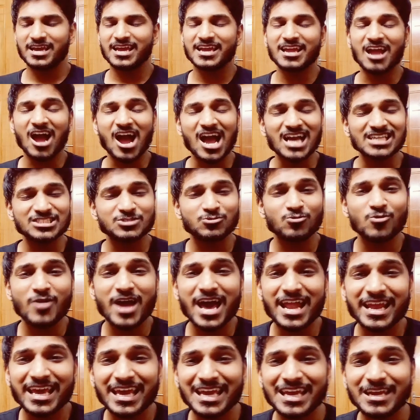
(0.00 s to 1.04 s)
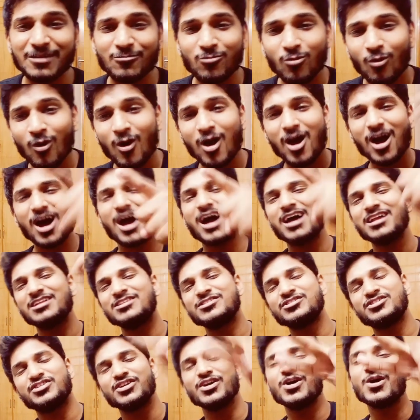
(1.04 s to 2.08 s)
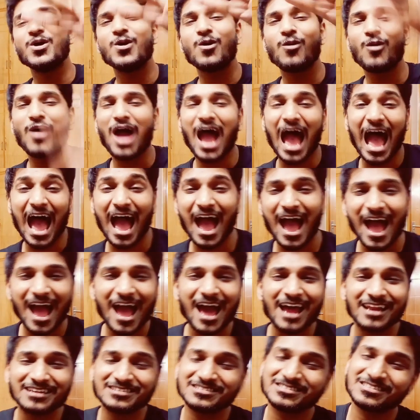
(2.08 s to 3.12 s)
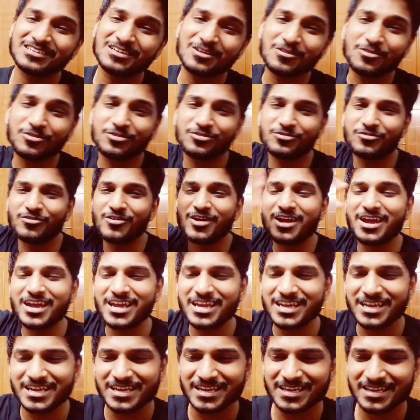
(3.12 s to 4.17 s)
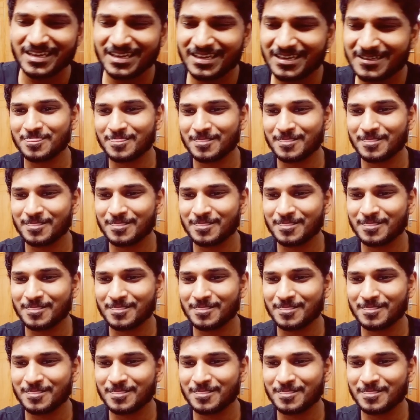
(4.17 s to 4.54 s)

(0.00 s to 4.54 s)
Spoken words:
Are you guys ready? 1, 2, and 3.